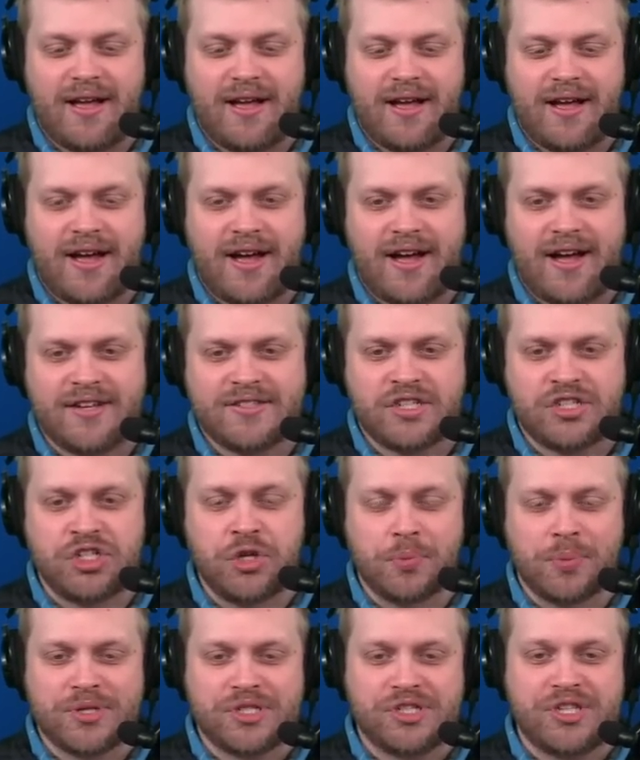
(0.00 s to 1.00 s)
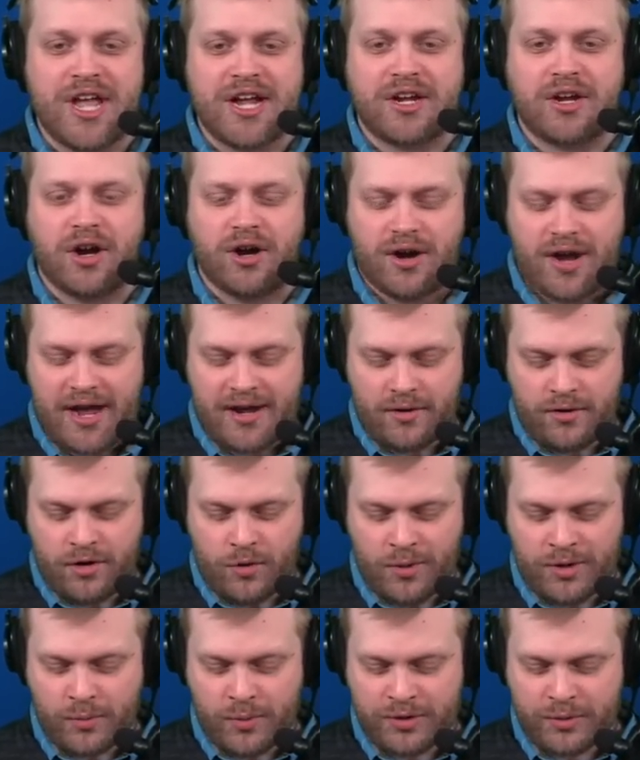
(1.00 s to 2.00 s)
uh, it's a super sticker. I don't
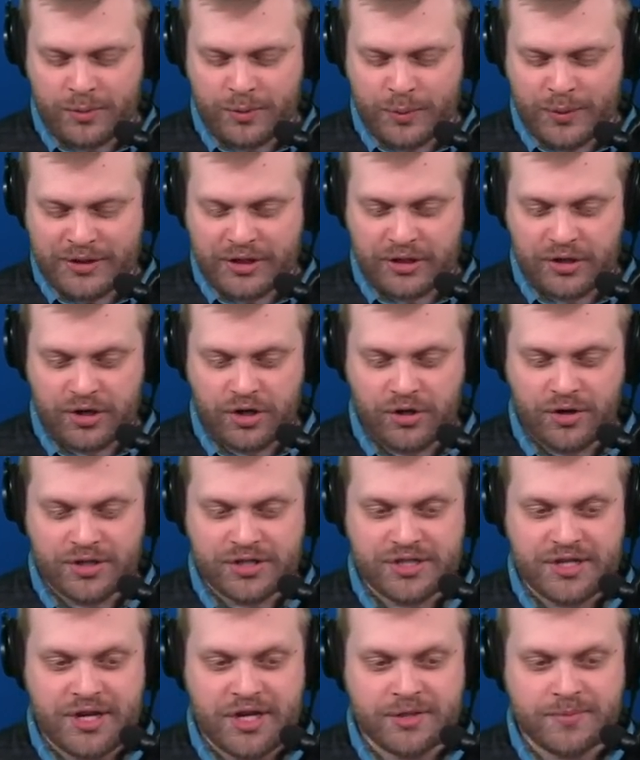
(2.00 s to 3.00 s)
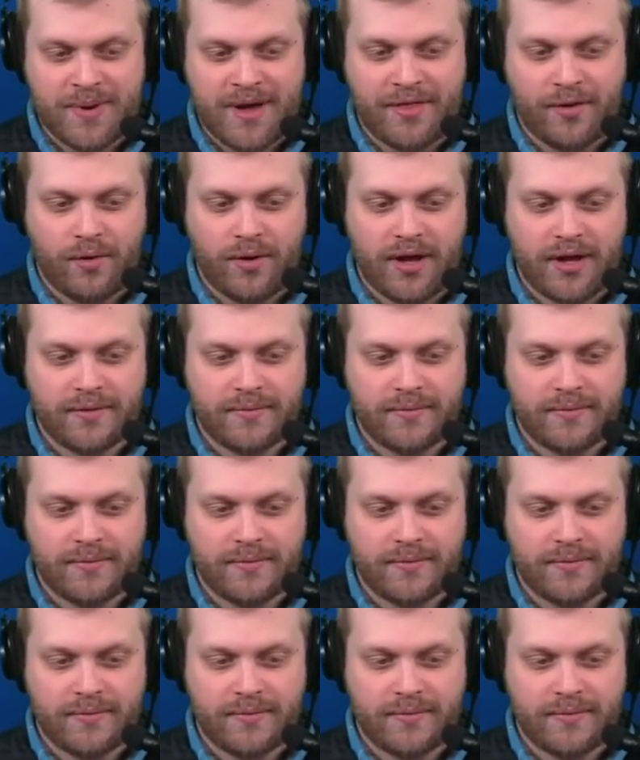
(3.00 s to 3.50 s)
know what, what, what the currency is, by the way.